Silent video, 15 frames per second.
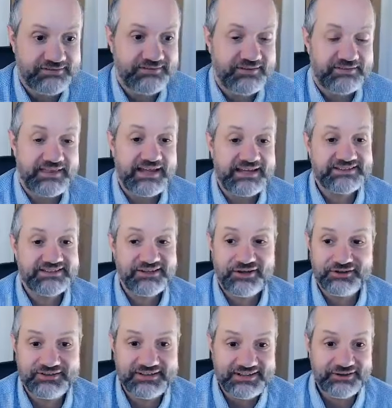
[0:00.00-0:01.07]
Thanks a
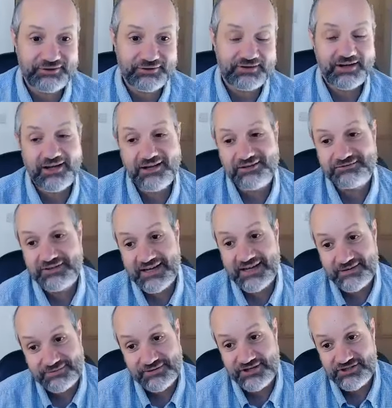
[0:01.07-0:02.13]
lot, Neal. I
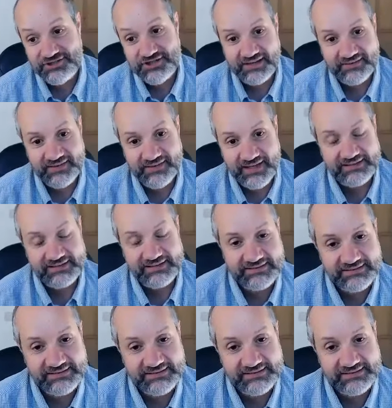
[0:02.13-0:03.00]
really appreciate that.